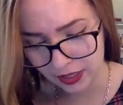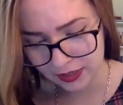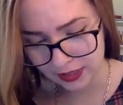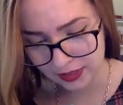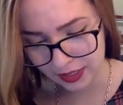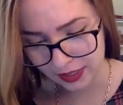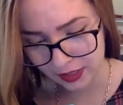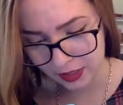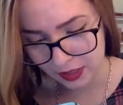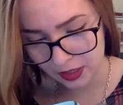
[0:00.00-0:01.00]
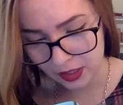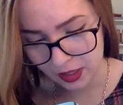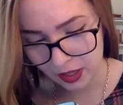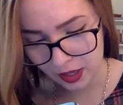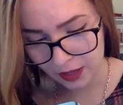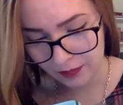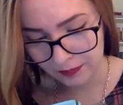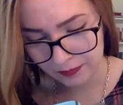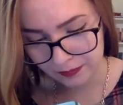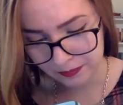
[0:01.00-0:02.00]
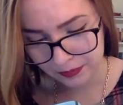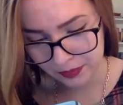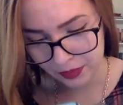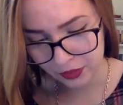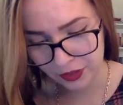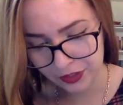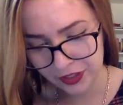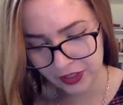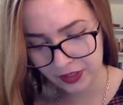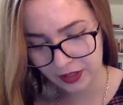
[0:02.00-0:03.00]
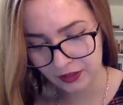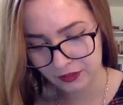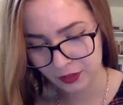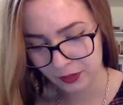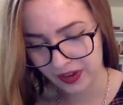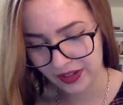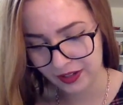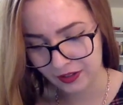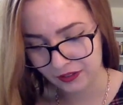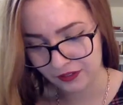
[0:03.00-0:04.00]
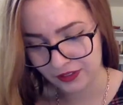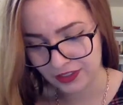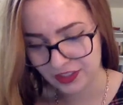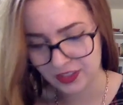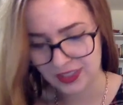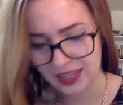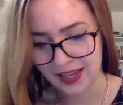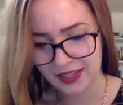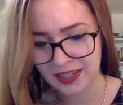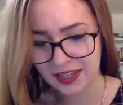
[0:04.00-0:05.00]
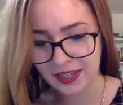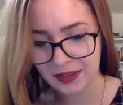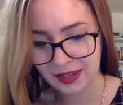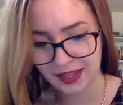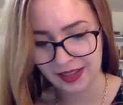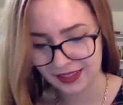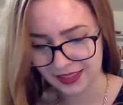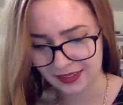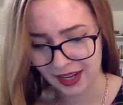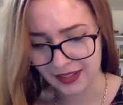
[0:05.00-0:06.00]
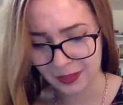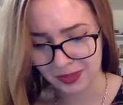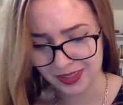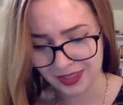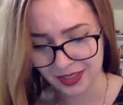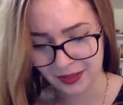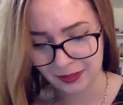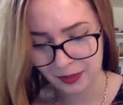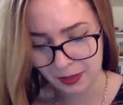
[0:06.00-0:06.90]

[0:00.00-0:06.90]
it says like, the third year of the reign of Zhang He, and that's like 90 BC.